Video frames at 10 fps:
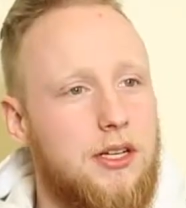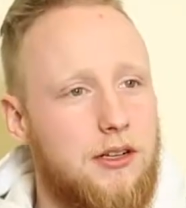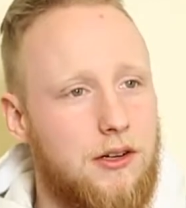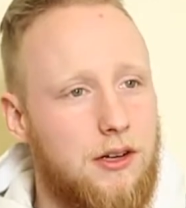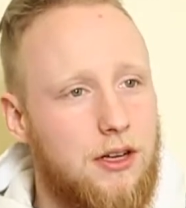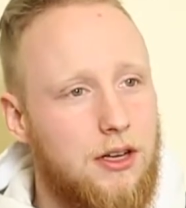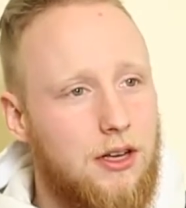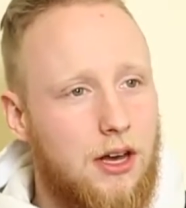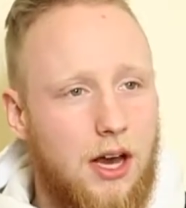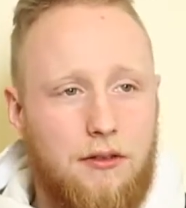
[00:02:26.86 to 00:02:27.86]
here,
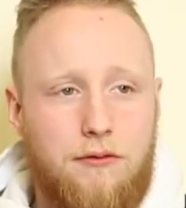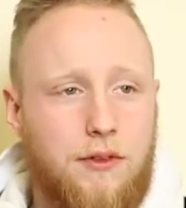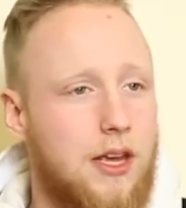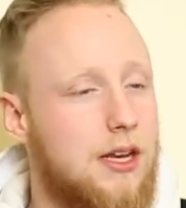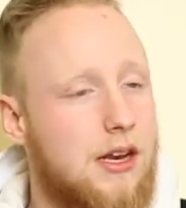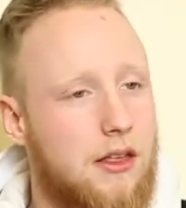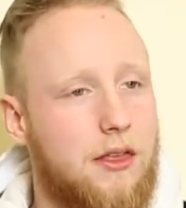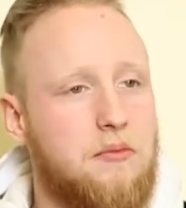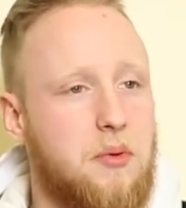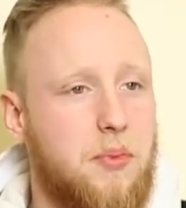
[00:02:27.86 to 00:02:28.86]
I've gained
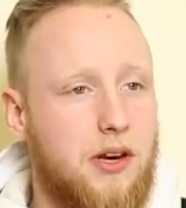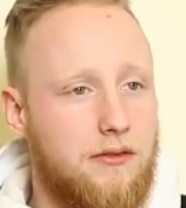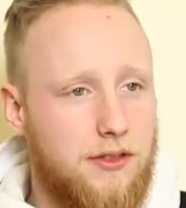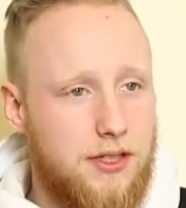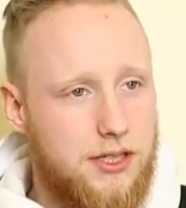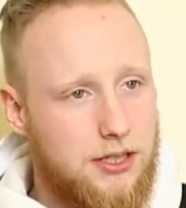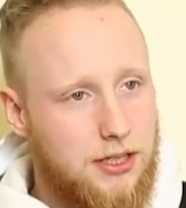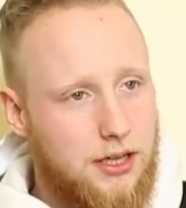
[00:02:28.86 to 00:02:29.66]
nothing but benefits.